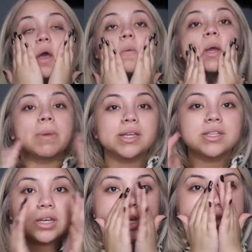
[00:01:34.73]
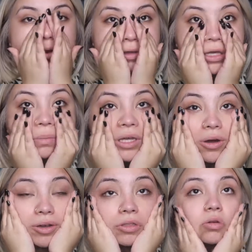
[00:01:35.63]
Like, my skin could low-key be
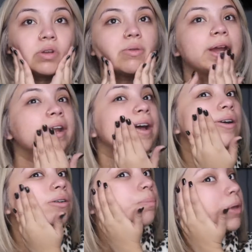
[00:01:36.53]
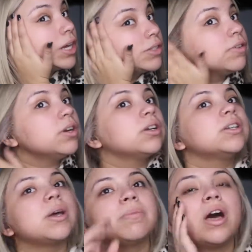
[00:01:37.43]
going through it right now because of her.
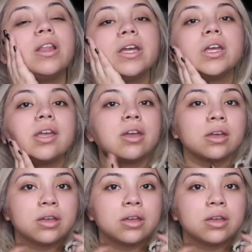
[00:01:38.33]
Because I'm not like...